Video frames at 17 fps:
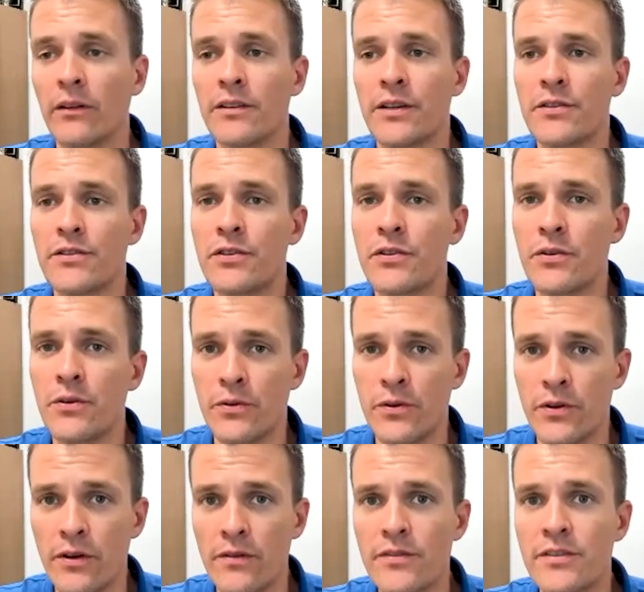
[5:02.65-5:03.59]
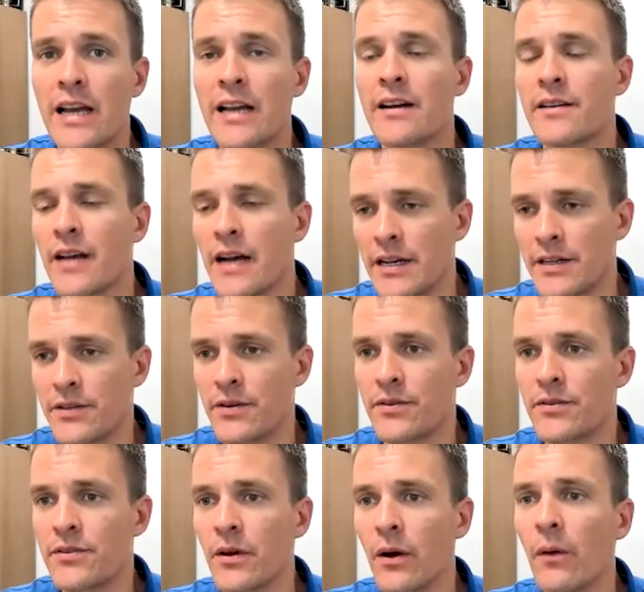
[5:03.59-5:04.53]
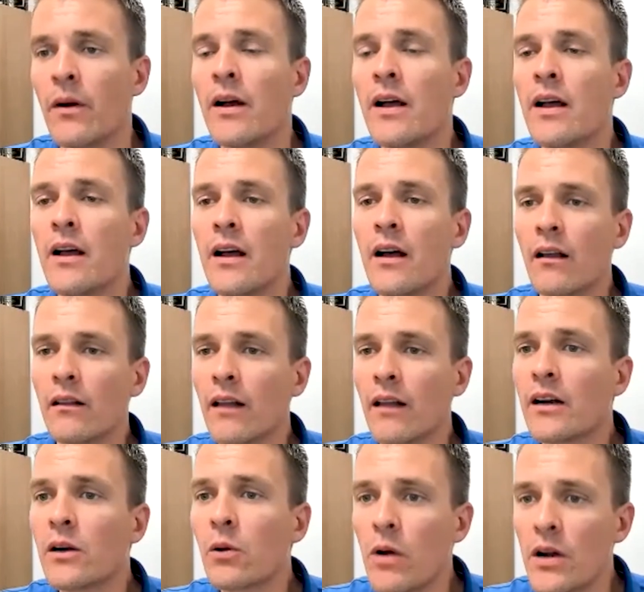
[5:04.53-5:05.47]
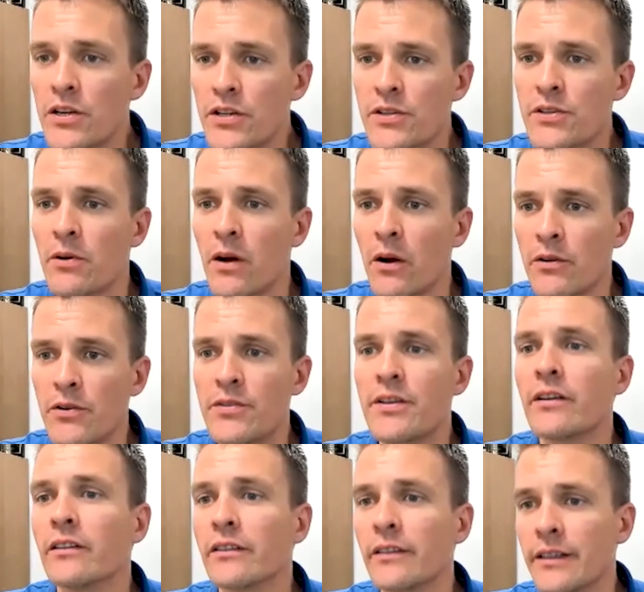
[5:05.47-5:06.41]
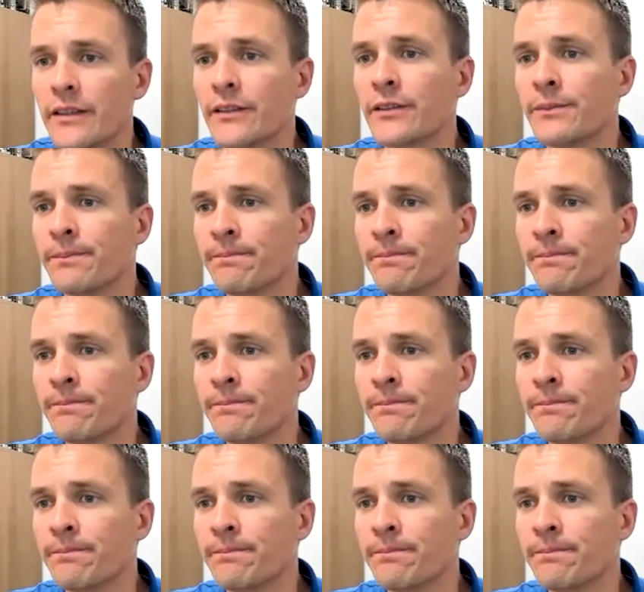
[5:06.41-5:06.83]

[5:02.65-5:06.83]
Is it two? Do you have sanitizer? So a lot of questions around utilities.